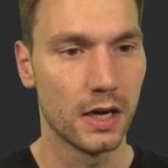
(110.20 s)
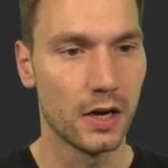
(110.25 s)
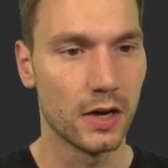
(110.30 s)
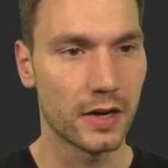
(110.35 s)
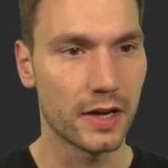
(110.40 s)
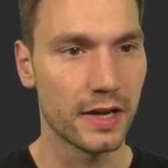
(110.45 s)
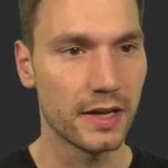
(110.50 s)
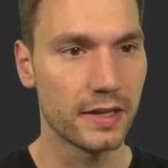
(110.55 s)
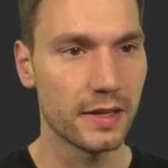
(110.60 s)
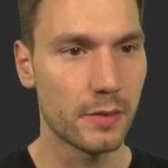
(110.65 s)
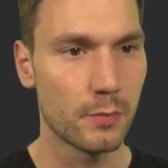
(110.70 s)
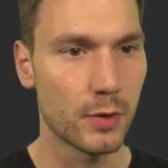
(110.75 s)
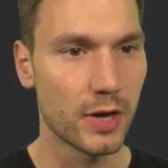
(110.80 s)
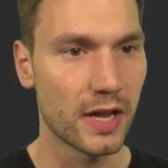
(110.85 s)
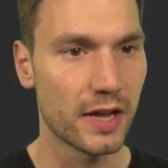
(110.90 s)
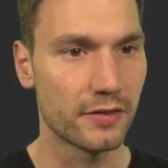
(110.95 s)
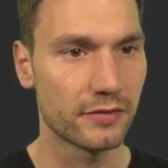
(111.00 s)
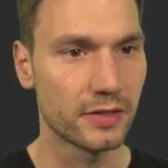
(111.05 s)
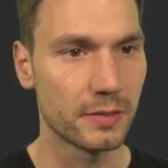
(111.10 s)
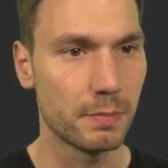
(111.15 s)
Okay, then we
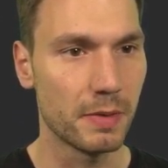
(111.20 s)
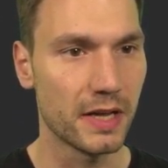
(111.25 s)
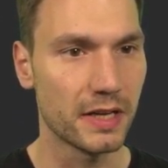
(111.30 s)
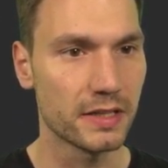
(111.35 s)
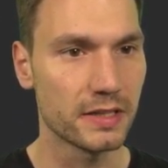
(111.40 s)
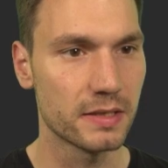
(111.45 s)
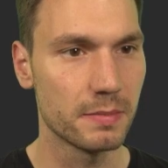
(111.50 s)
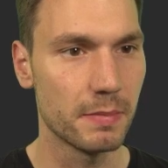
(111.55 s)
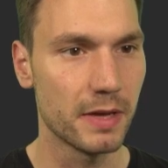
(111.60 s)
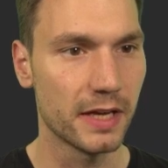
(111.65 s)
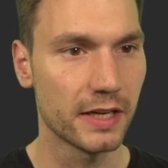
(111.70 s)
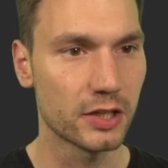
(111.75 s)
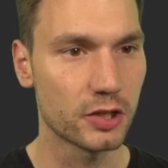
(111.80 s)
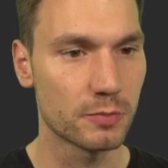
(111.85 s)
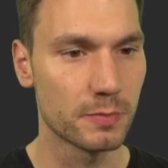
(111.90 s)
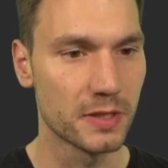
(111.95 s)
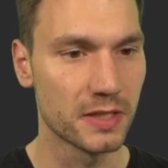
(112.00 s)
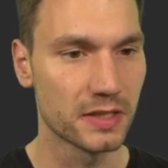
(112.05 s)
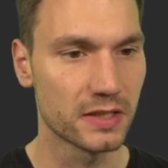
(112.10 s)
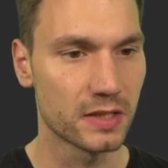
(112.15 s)
have dependency
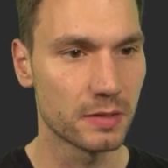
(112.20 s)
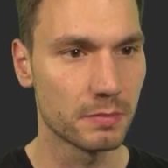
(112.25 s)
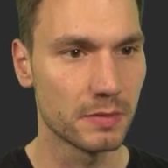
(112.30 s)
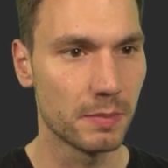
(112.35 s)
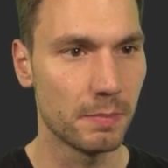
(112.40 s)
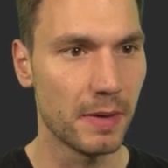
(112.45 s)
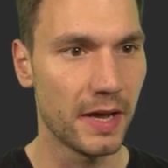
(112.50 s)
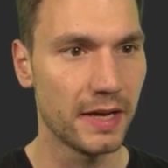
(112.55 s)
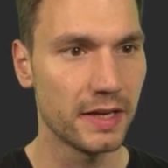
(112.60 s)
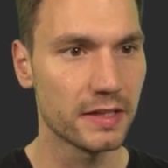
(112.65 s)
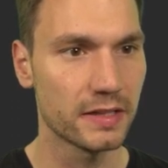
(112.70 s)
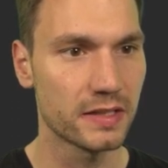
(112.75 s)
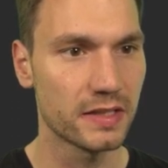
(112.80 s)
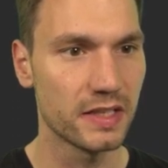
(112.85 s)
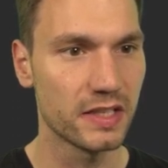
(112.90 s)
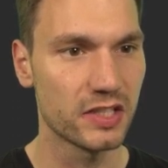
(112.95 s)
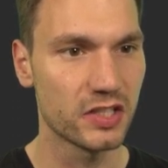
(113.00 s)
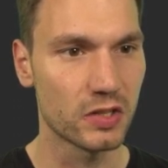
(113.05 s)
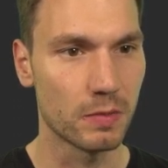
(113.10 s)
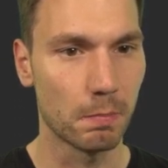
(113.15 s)
management, some
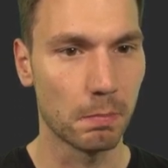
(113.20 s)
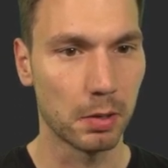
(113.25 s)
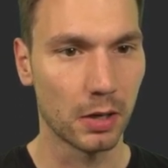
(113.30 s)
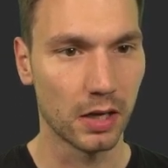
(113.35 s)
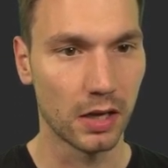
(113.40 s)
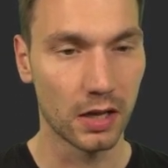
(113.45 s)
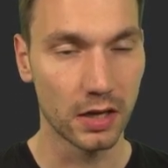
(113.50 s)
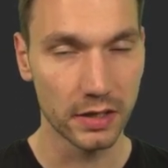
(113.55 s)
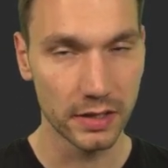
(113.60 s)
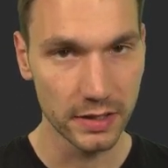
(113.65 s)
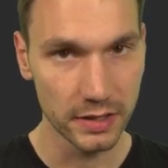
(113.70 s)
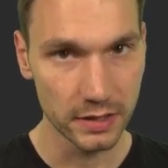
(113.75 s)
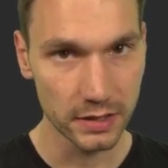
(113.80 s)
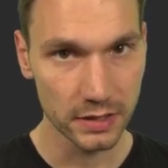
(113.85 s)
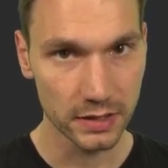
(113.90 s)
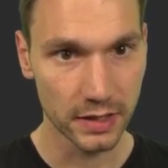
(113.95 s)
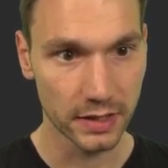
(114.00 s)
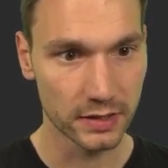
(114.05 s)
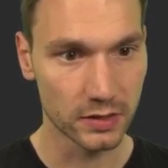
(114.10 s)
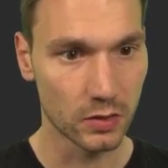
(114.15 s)
dependencies, some
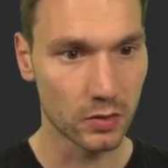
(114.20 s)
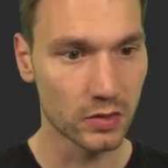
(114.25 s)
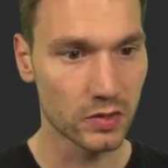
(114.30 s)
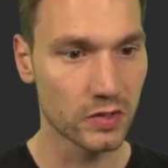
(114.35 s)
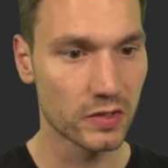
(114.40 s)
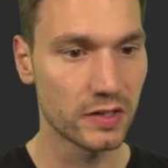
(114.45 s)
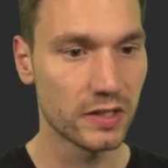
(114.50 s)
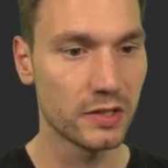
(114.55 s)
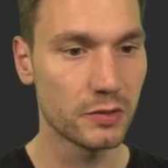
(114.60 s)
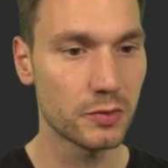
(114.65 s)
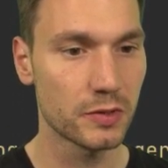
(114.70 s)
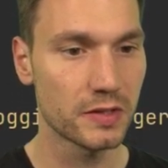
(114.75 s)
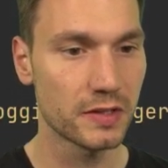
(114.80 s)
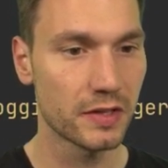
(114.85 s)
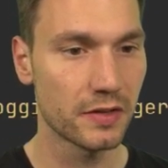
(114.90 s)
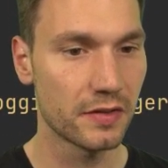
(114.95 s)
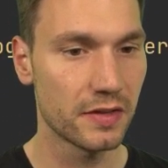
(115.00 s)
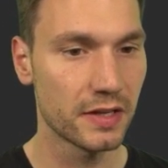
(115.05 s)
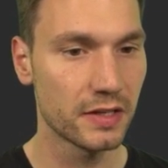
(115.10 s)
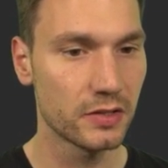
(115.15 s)
plugins. That's also an
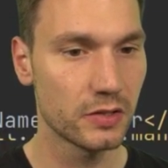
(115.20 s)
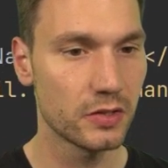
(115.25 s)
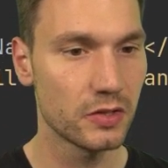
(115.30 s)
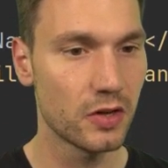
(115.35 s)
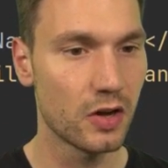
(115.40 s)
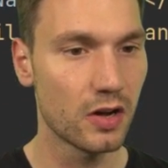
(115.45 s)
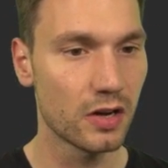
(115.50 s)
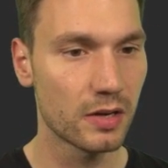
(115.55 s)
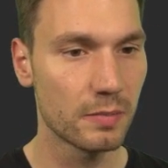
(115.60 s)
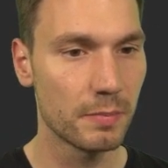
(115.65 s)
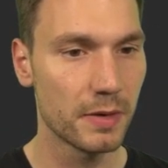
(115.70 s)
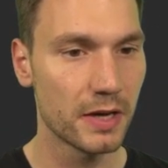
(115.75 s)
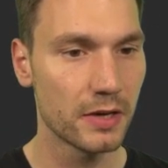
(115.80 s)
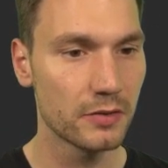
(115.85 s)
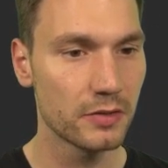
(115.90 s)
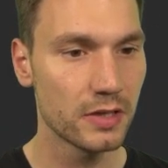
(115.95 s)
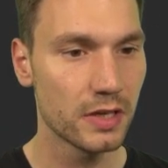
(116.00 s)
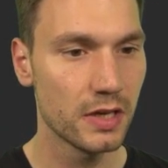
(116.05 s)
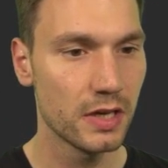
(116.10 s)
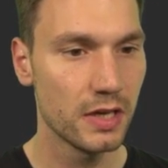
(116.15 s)
interesting thing to talk
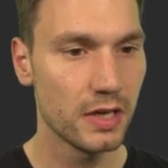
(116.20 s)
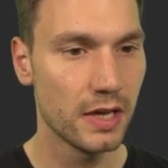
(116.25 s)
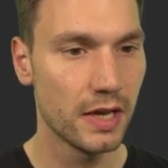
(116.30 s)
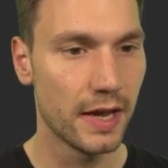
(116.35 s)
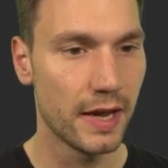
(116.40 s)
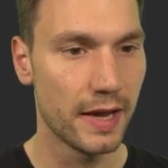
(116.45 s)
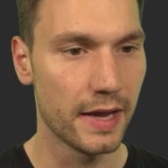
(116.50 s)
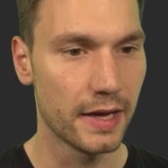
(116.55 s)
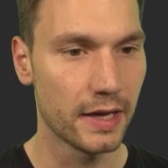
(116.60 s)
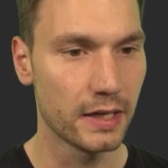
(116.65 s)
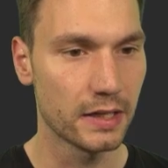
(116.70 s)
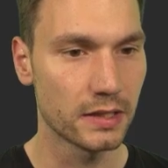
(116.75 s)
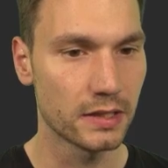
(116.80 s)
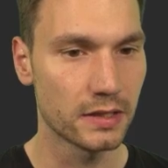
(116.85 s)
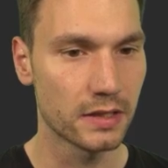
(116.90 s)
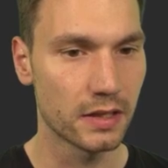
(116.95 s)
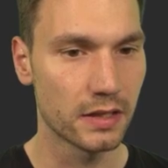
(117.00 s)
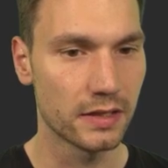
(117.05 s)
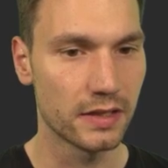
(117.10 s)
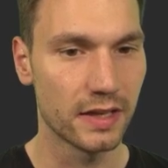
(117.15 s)
about.
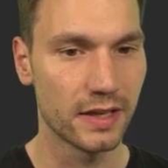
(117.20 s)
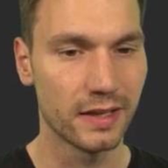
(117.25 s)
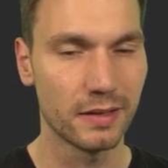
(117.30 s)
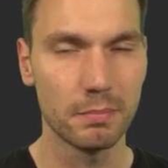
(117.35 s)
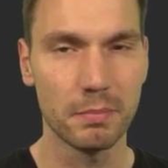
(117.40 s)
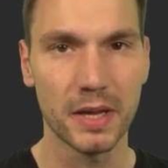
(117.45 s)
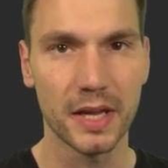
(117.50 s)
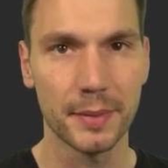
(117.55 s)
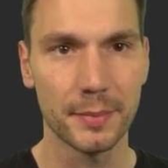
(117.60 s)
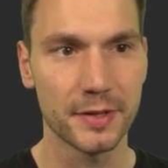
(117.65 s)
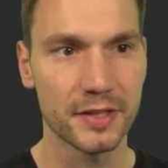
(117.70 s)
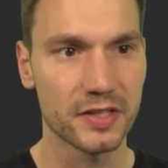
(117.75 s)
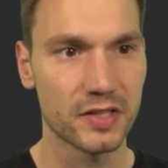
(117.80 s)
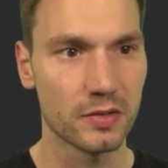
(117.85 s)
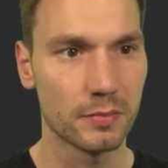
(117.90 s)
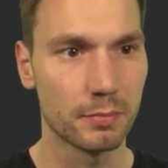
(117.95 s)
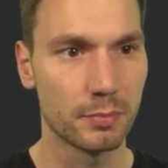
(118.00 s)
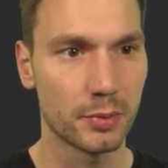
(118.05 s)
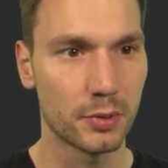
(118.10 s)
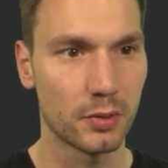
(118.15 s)
And then maybe
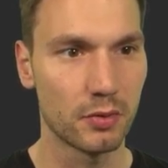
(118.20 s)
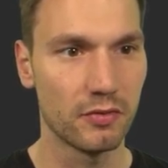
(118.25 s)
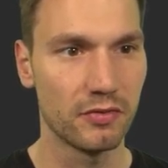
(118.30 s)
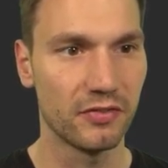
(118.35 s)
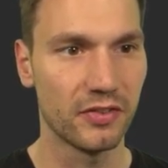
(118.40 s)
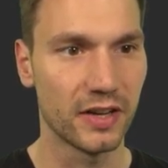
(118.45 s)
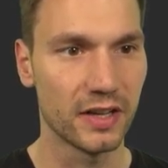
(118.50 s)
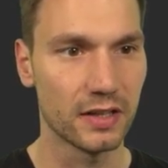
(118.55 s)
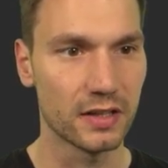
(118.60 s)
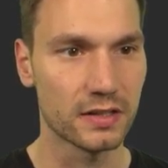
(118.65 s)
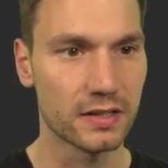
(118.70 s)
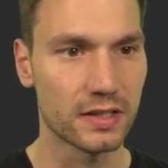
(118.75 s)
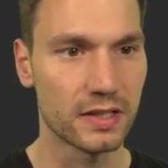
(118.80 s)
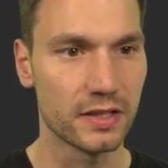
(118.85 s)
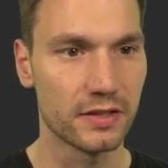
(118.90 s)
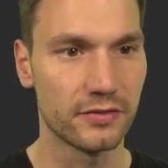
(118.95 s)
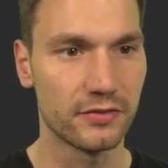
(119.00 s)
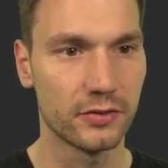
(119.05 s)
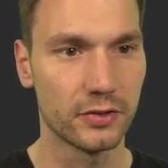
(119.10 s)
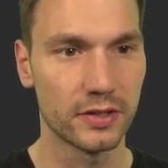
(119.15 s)
some profiles
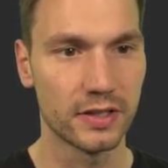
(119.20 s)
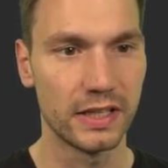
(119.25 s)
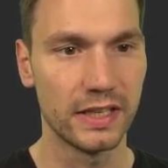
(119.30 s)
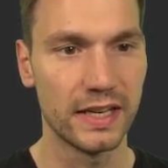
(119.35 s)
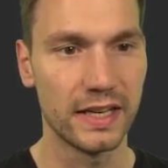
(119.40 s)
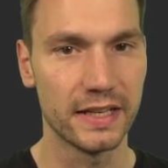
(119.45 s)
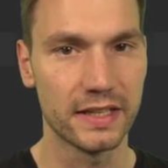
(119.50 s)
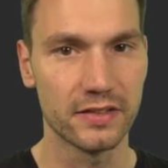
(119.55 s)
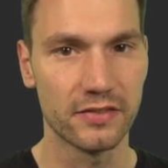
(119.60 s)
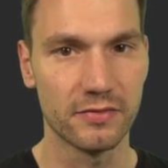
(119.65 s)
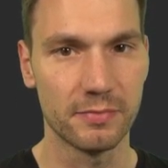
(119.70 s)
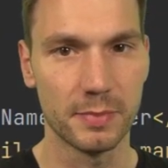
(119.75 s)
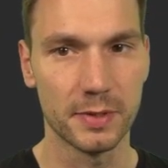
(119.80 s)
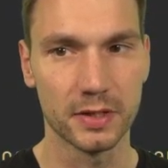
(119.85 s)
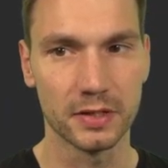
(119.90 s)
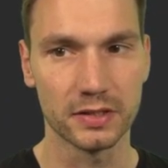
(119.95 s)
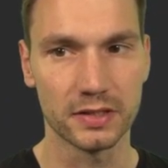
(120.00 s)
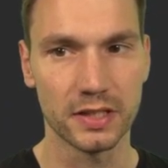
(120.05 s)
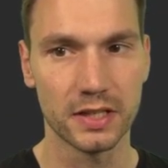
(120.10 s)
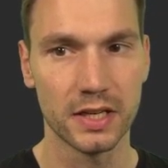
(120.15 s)
here for the native
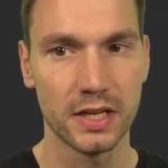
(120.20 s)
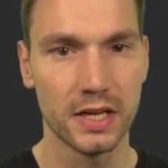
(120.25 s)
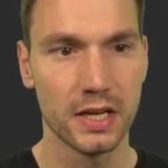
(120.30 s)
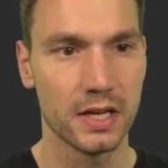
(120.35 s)
build.